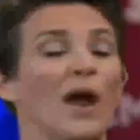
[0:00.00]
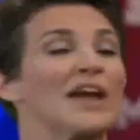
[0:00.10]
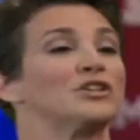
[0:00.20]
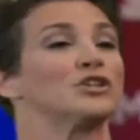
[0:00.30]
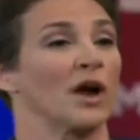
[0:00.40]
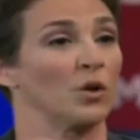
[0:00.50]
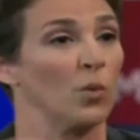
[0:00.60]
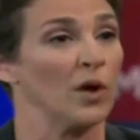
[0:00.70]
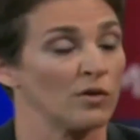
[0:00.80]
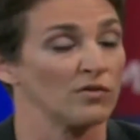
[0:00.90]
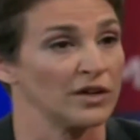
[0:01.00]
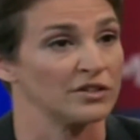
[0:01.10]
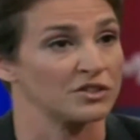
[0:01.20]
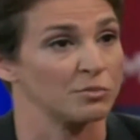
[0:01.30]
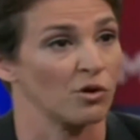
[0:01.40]
a way to try to win over
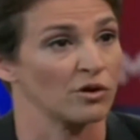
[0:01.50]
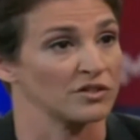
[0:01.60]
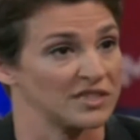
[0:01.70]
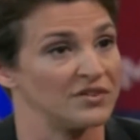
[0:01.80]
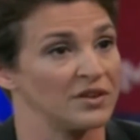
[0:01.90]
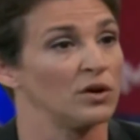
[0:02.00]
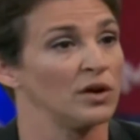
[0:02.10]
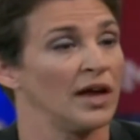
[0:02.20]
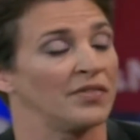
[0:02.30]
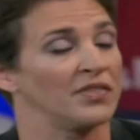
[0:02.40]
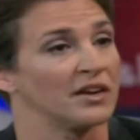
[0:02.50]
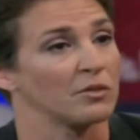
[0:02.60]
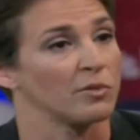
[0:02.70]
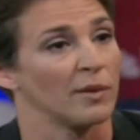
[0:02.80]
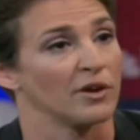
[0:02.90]
his supporters, even at the
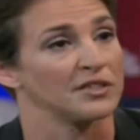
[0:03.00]
end of the